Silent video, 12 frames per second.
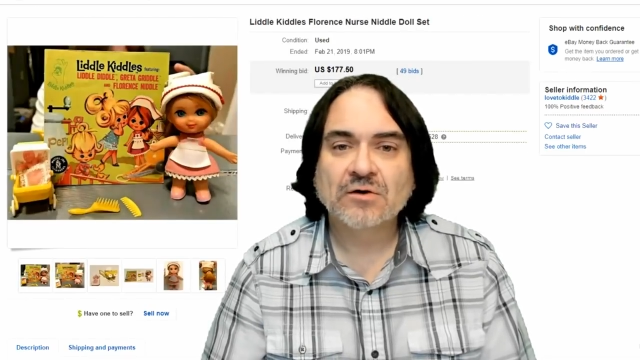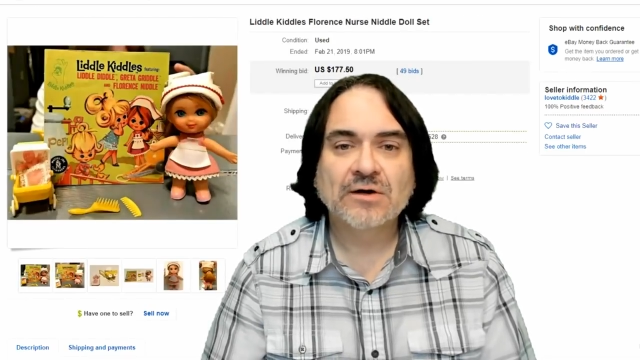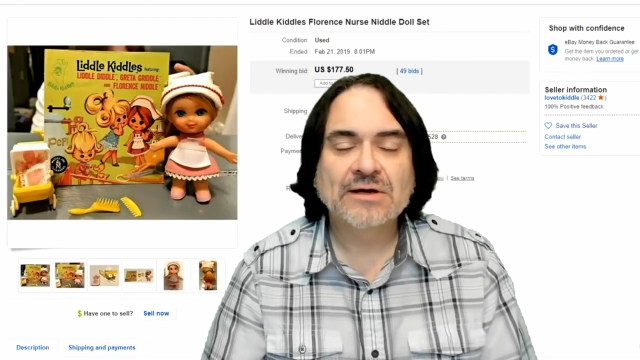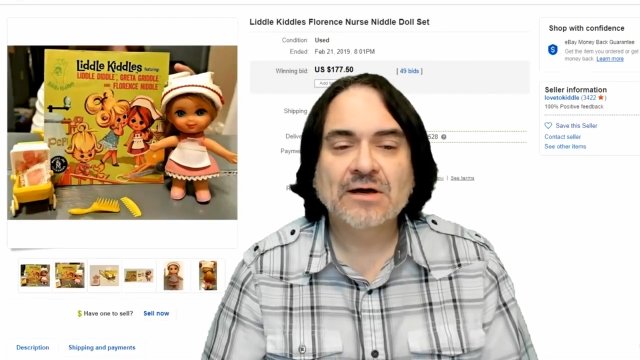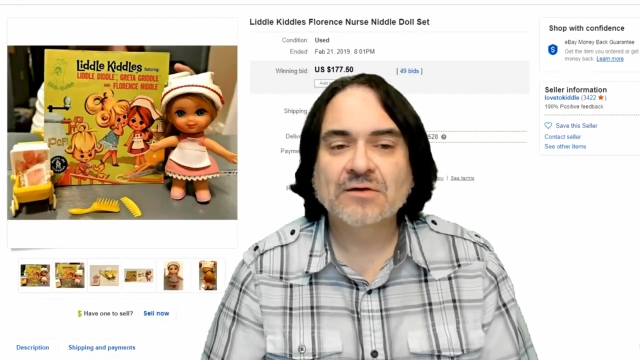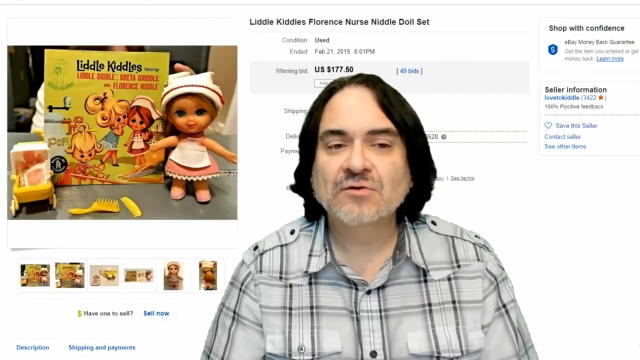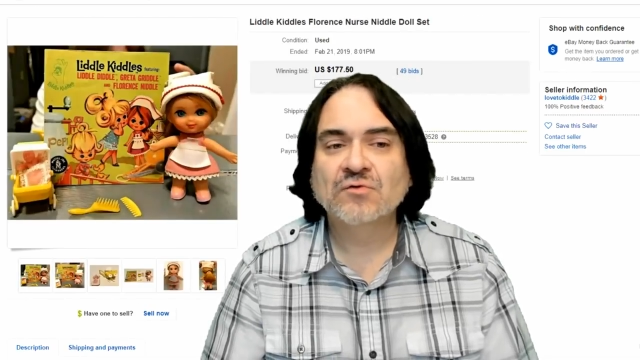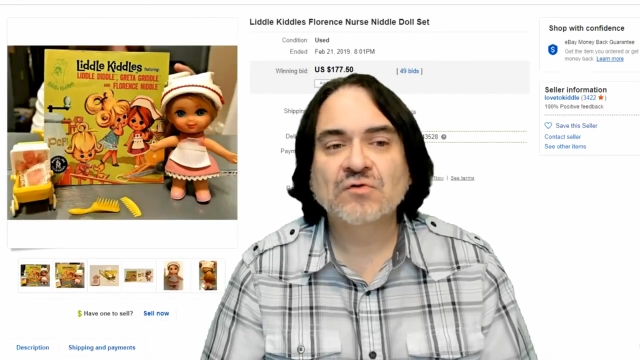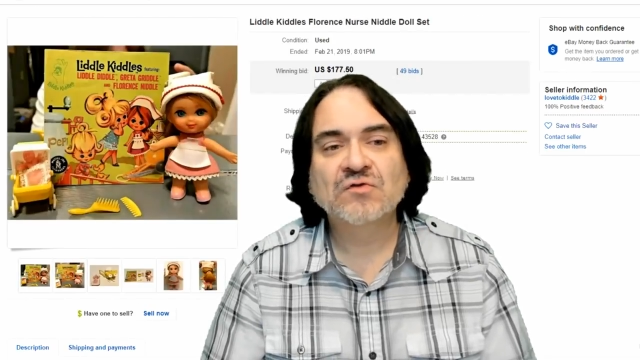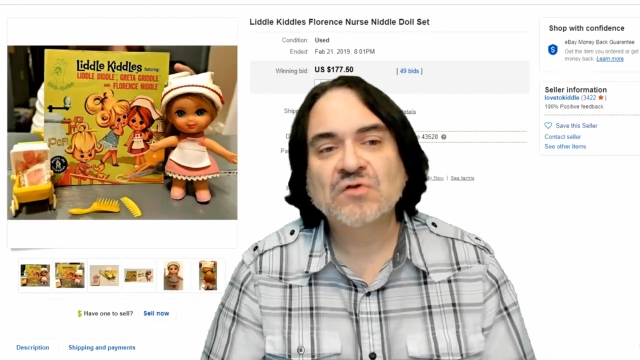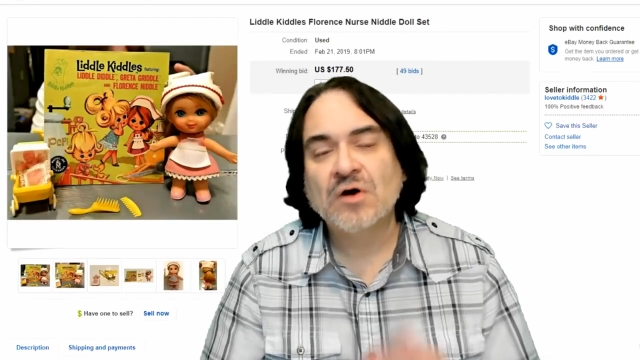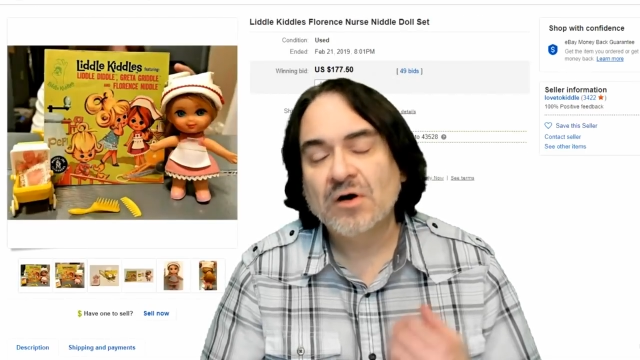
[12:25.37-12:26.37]
Again, there's
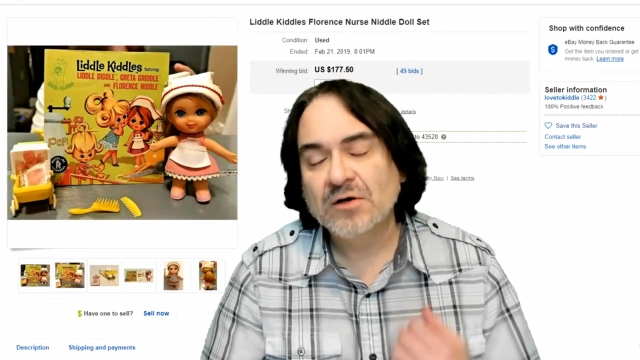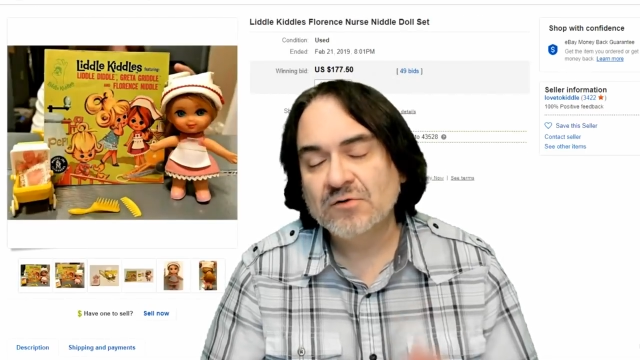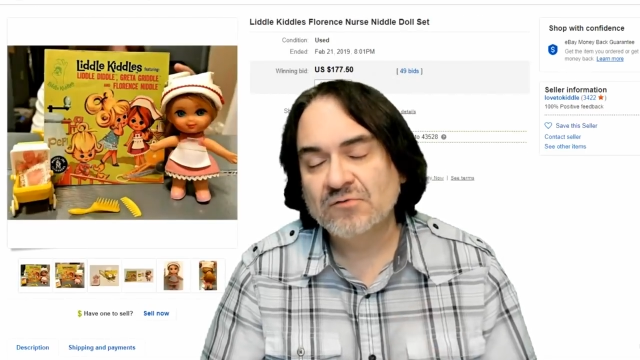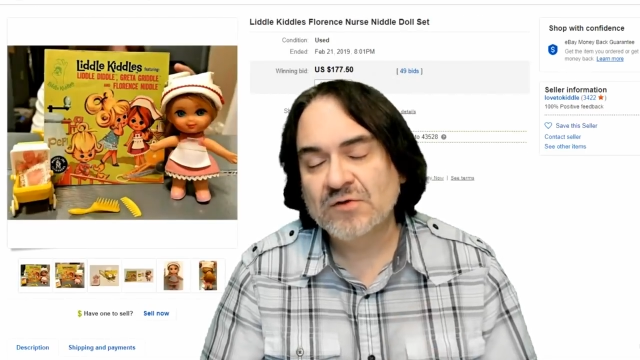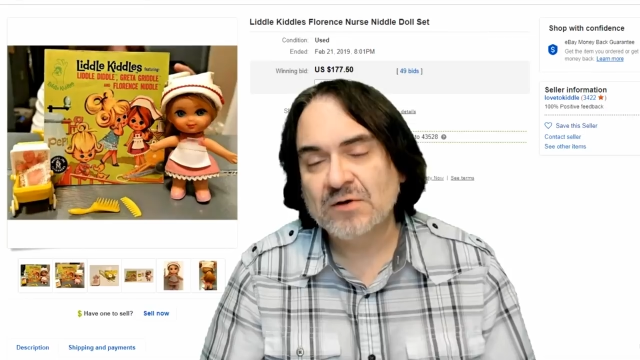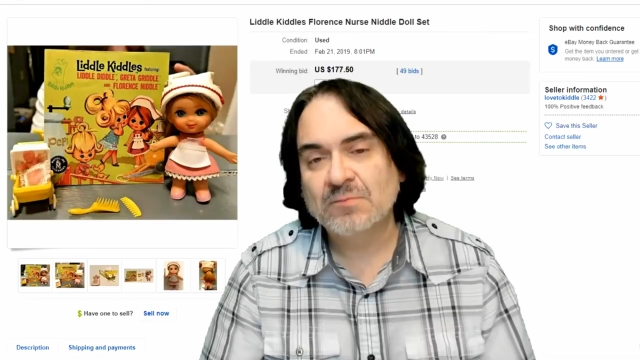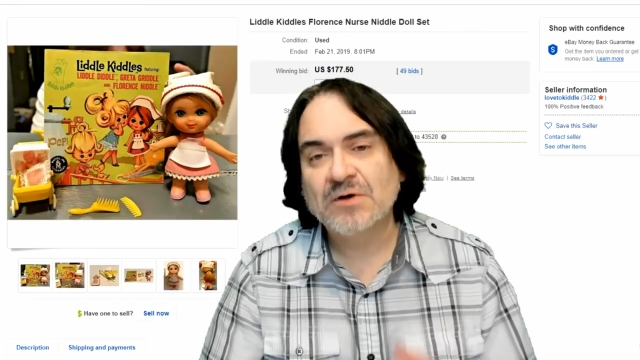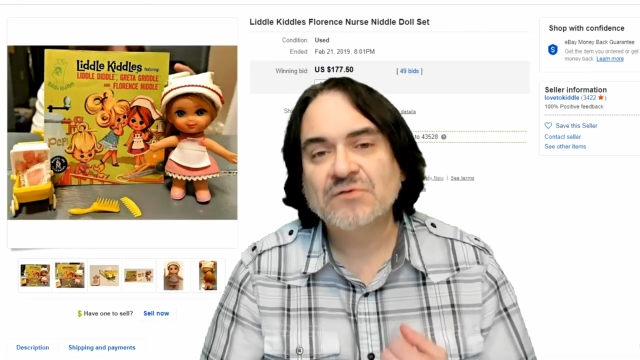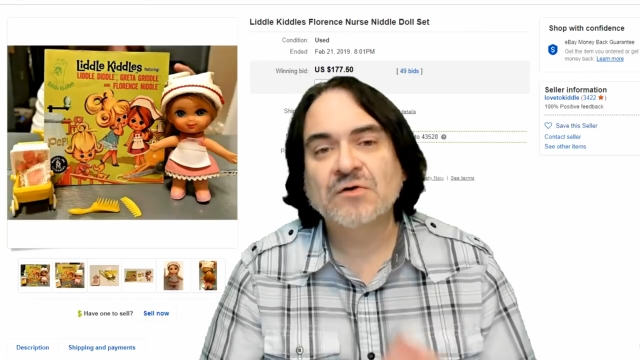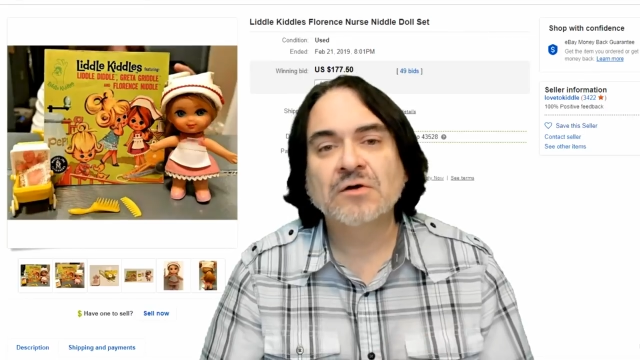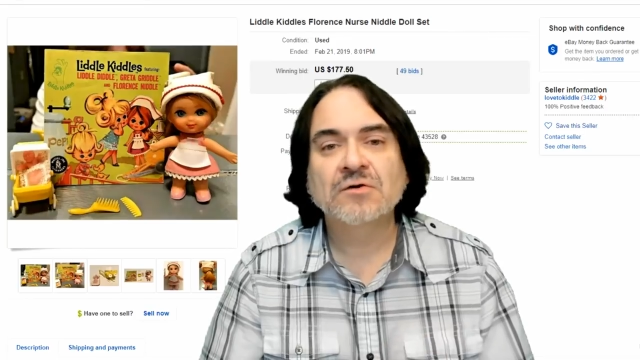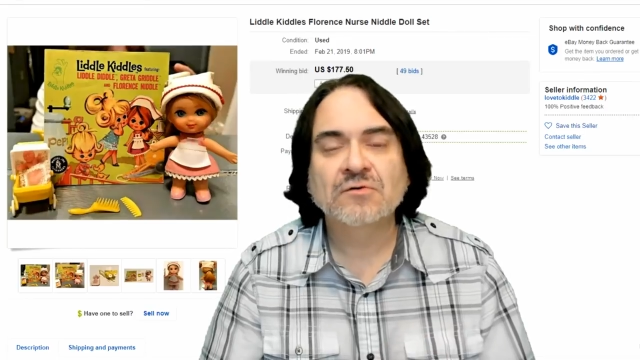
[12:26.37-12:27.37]
a ton of them, a
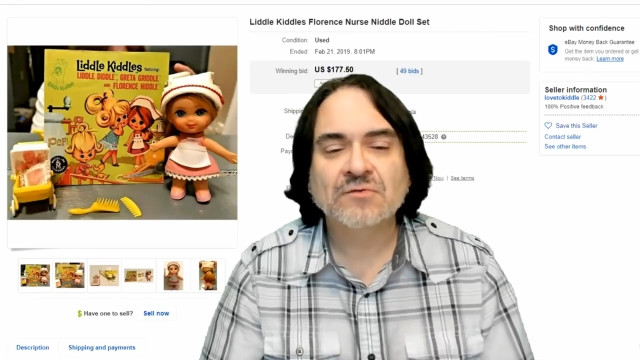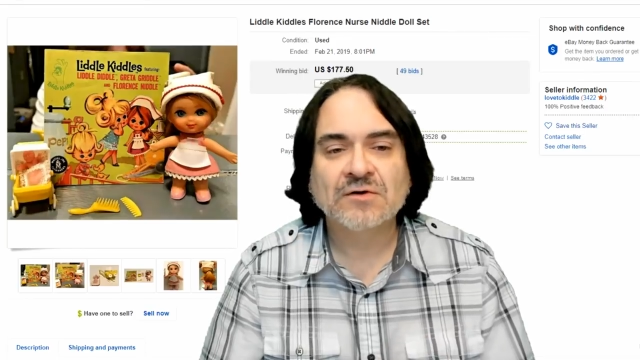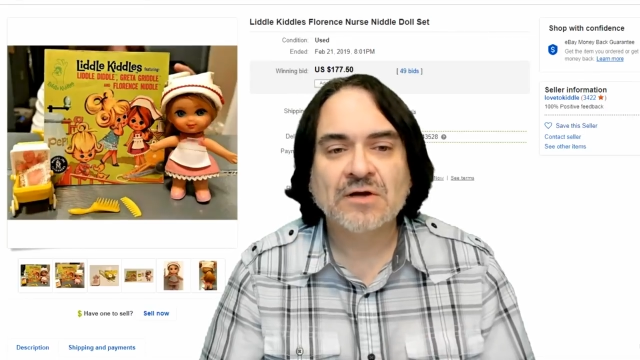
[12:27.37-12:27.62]
ton of different